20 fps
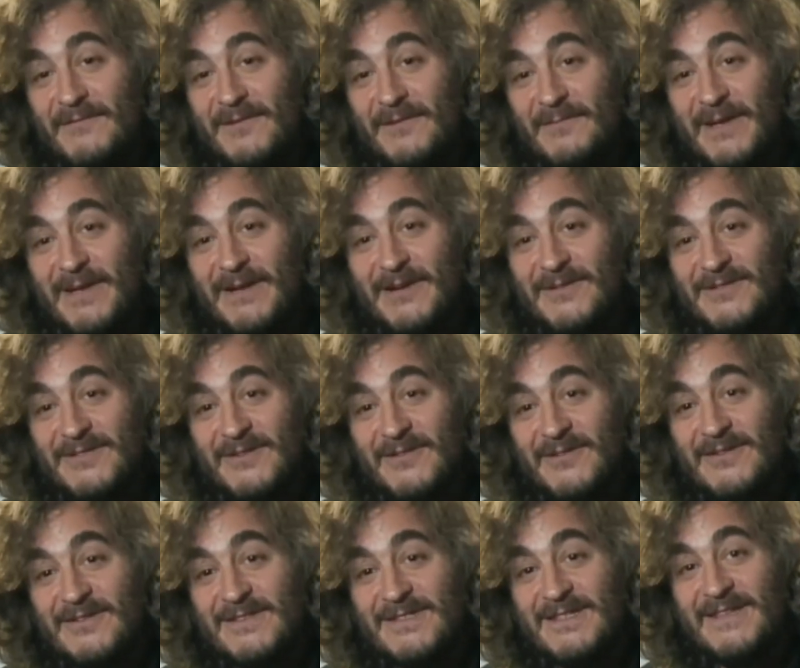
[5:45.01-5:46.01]
Flamingos, all
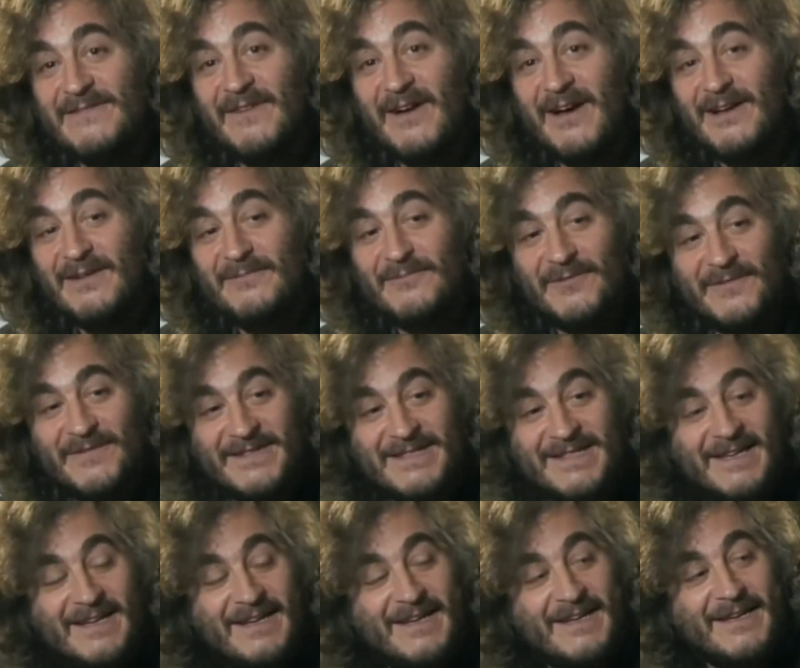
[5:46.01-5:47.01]
those Divine movies.
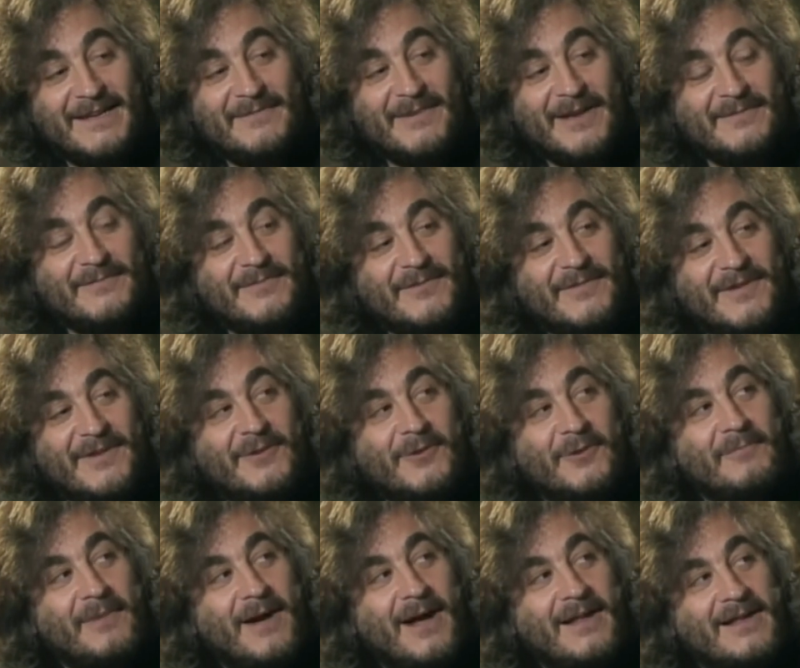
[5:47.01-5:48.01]
He made a movie
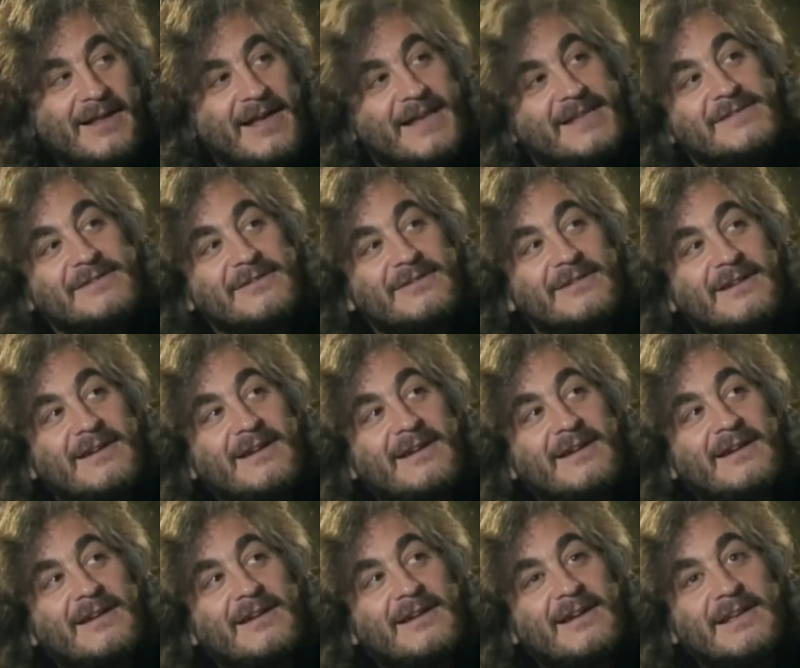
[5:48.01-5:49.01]
called Polyester
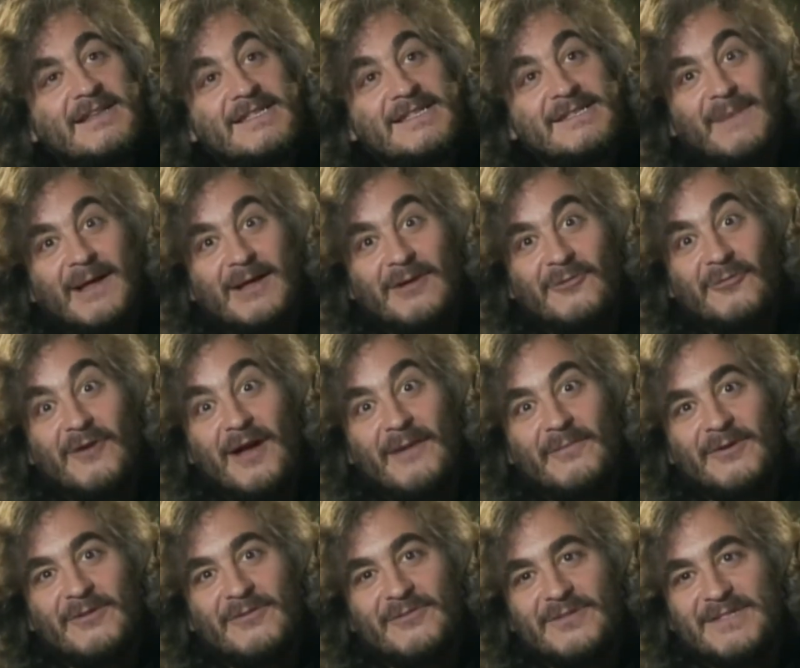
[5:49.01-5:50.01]
in
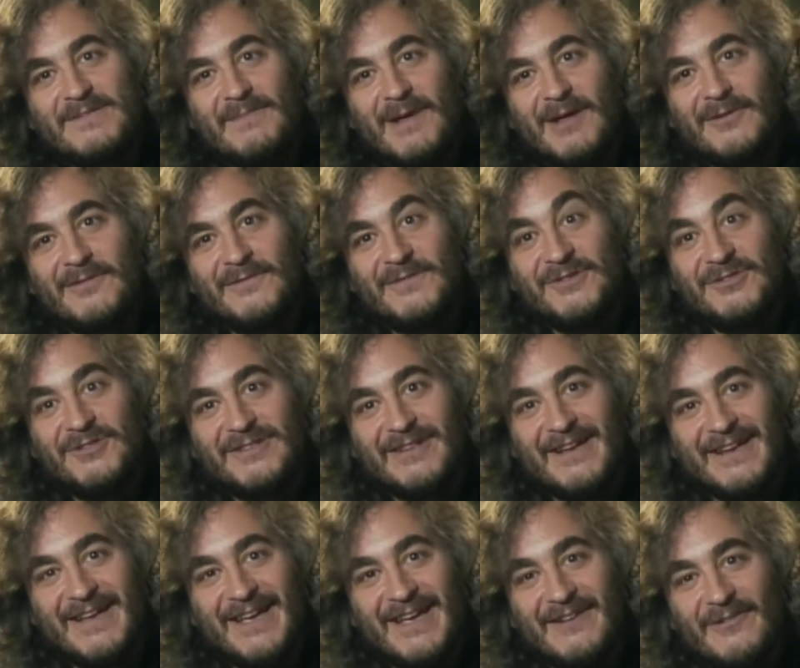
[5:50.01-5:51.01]
Smellorama or Smell-O-Vision.
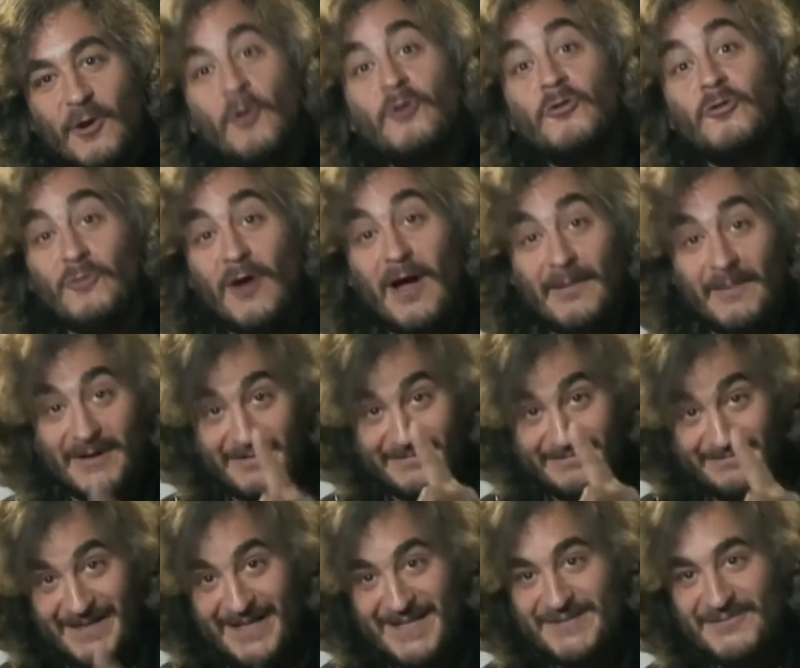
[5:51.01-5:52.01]
I can't. Odorama.
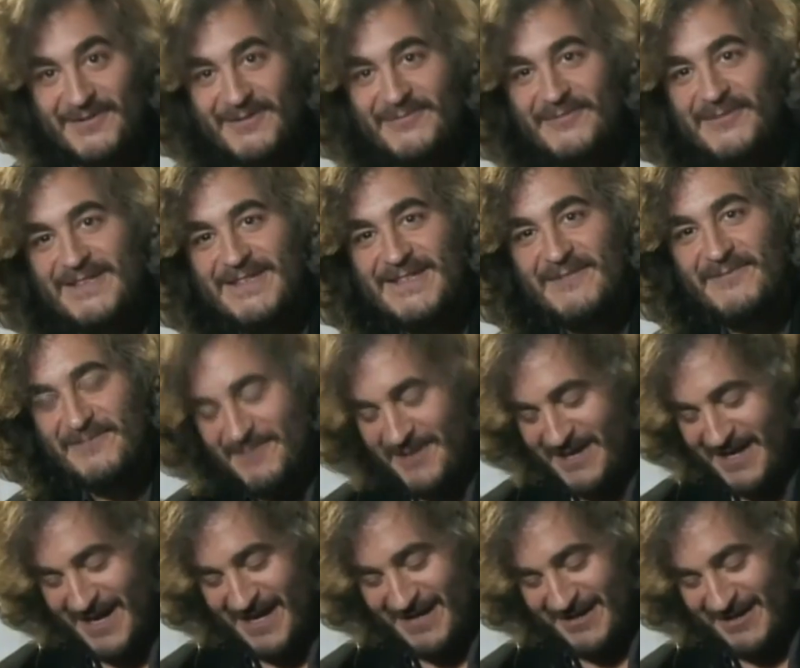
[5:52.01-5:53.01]
That's what it was. Everybody
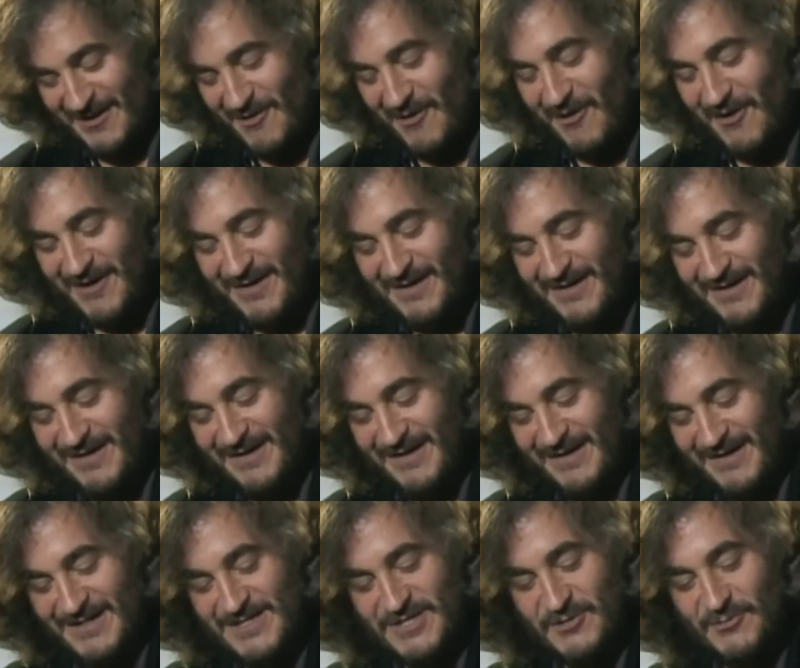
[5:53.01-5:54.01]
had a card
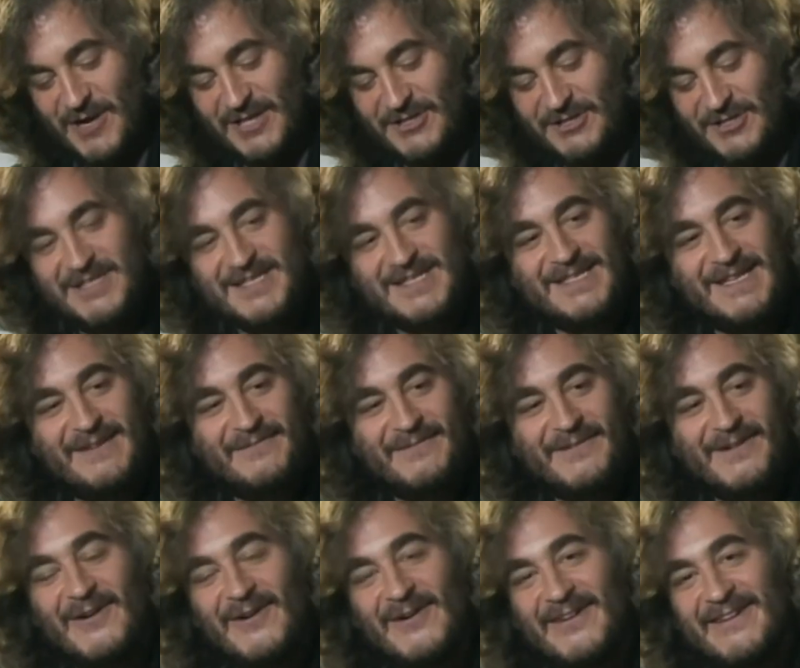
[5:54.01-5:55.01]
a scratch and sniff
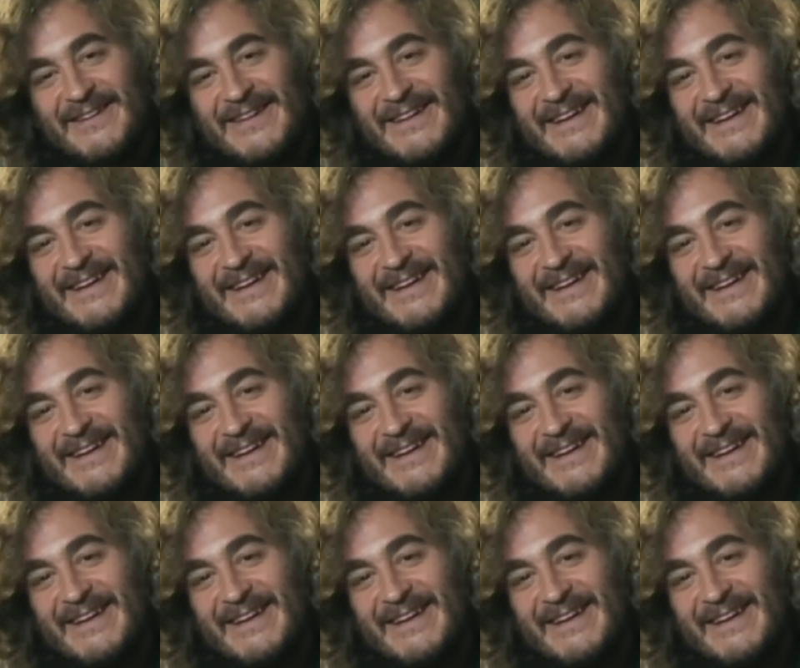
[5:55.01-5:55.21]
card